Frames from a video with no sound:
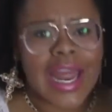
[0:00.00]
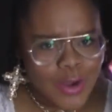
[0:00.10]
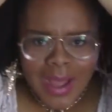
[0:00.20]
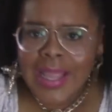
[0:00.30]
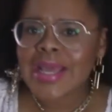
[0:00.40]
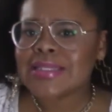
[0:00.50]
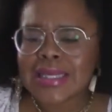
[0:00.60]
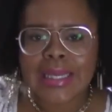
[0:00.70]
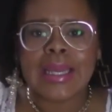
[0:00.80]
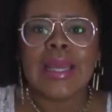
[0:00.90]
I know my hair is
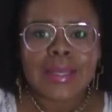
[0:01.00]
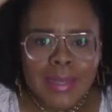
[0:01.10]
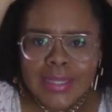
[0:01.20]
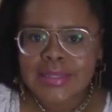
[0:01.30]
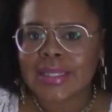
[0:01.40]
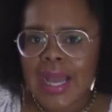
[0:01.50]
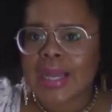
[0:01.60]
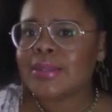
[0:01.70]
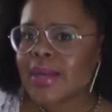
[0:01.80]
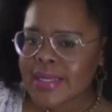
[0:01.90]
looking my hair looking kind
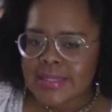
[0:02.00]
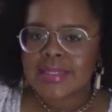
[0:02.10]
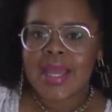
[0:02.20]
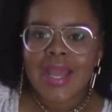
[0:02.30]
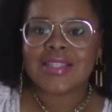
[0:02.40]
of crazy today